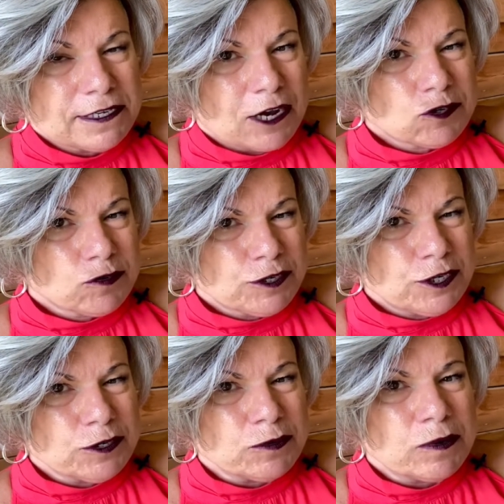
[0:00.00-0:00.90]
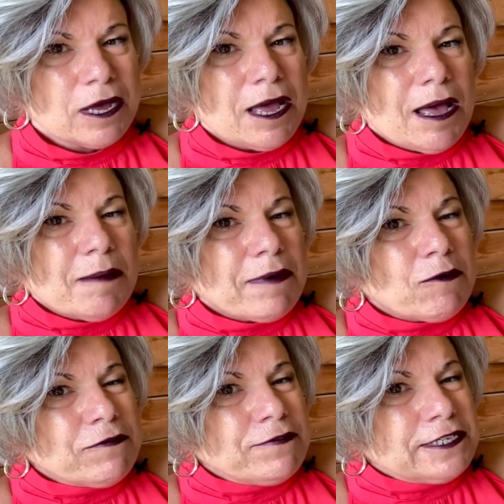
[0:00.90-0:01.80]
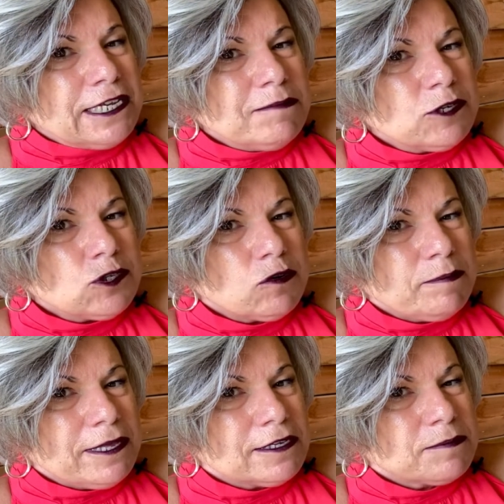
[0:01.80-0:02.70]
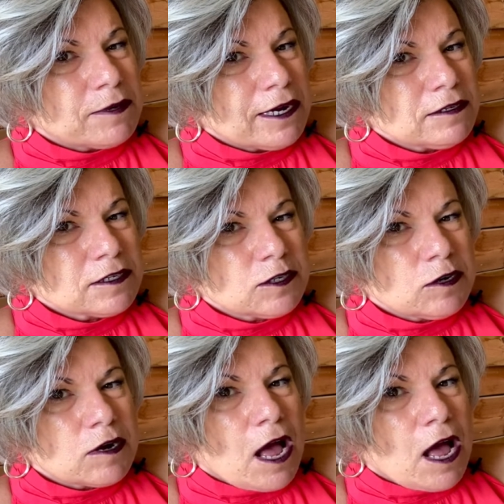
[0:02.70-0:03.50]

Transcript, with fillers: natural hue. But when Fatima showed me this brown skirt,